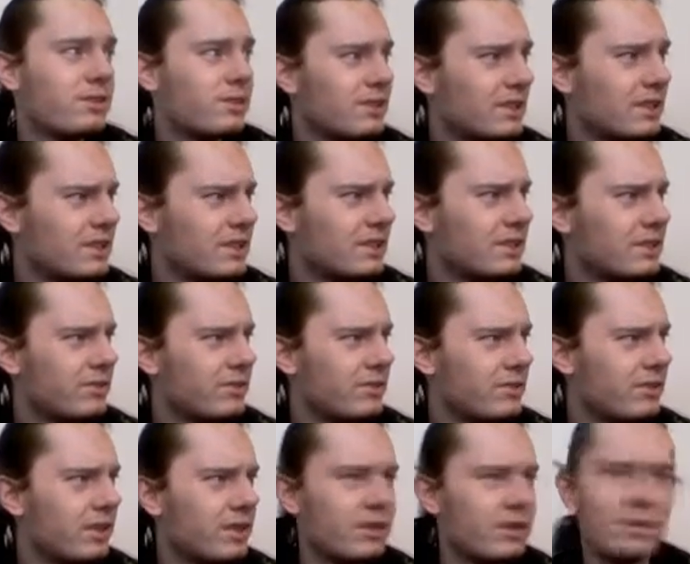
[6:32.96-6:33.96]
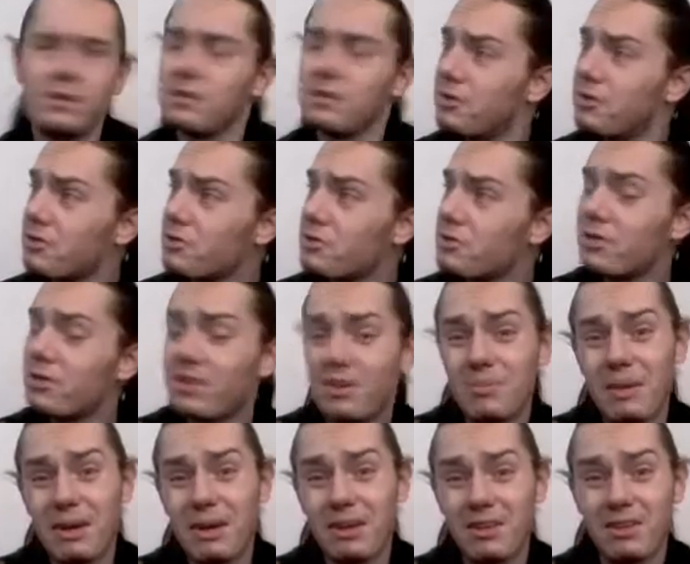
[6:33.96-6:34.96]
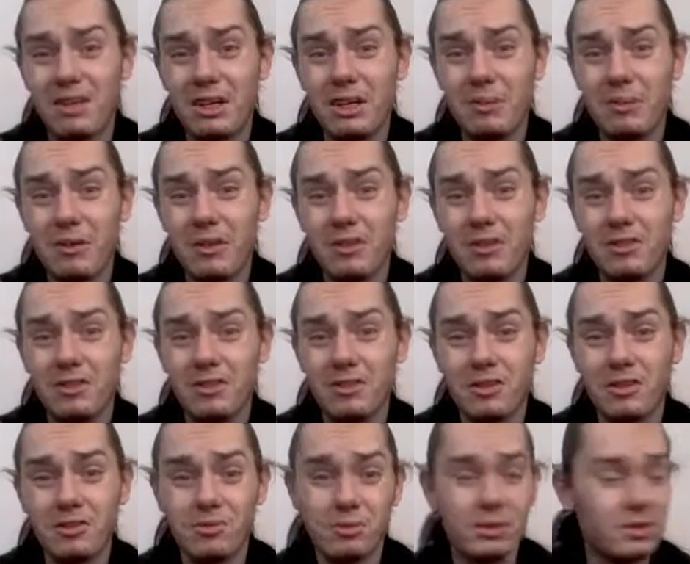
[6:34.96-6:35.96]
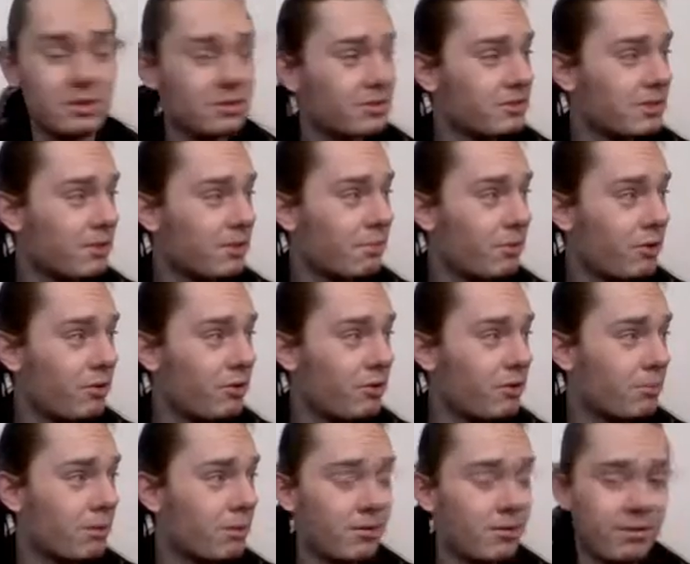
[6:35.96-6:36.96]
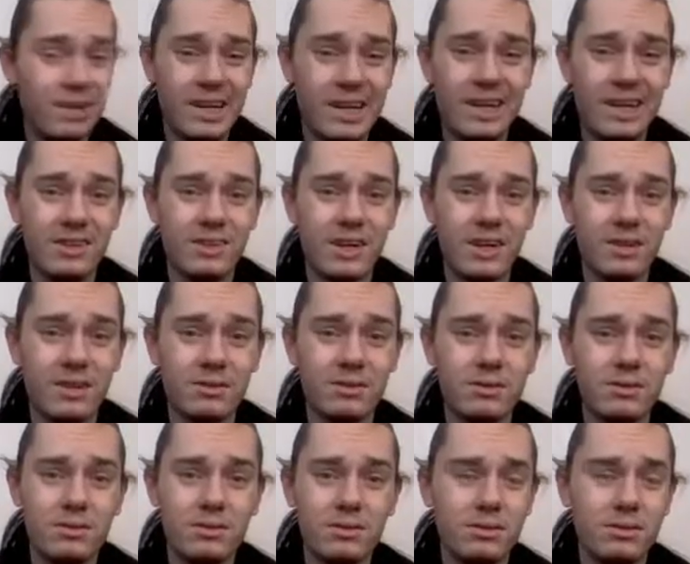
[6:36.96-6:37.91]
Third out of the Centurion and the Mega Thunderbow. That's a tough one because they're both a bit of a letdown.